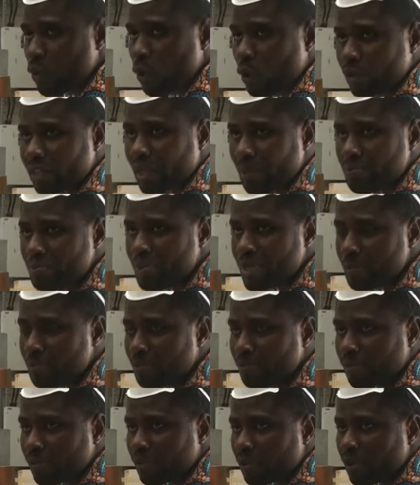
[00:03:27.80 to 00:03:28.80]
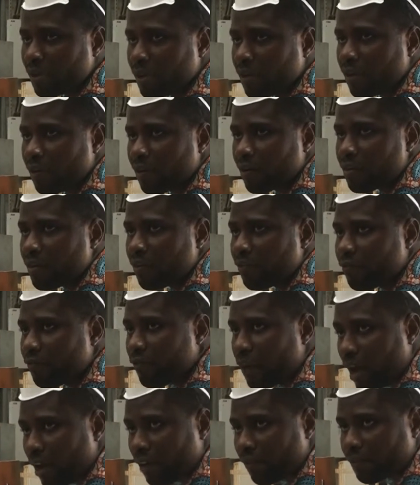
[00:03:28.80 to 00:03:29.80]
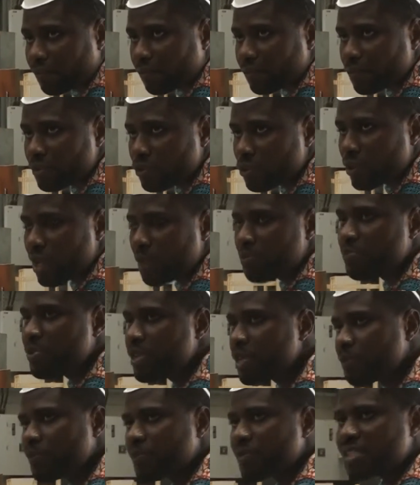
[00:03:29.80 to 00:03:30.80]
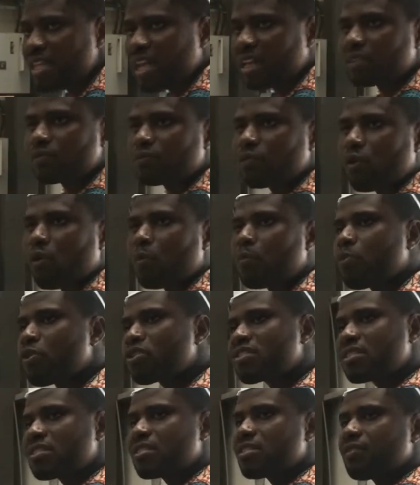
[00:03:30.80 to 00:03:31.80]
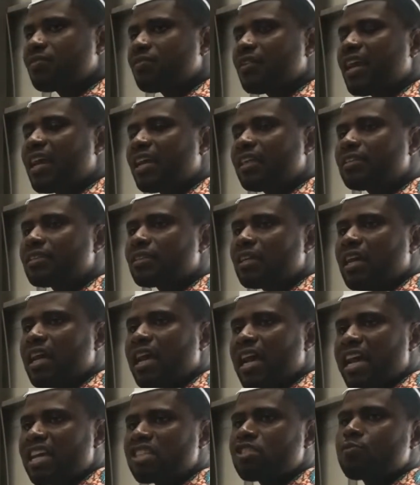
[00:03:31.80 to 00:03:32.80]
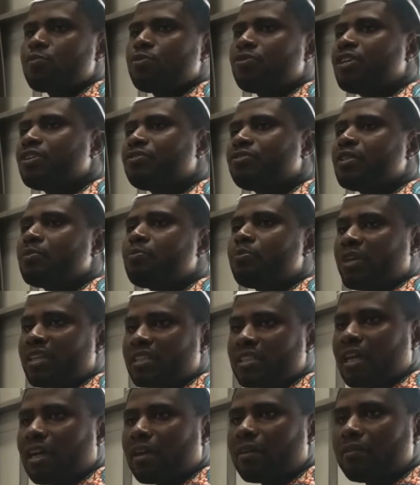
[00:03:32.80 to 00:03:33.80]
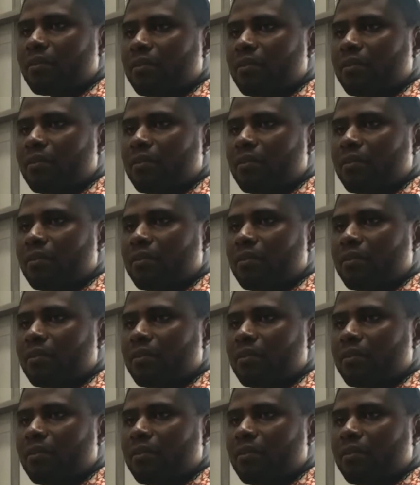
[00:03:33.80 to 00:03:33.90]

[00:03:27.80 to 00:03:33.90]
call the PEEP valve. So the PEEP stands for positive end expiratory pressure.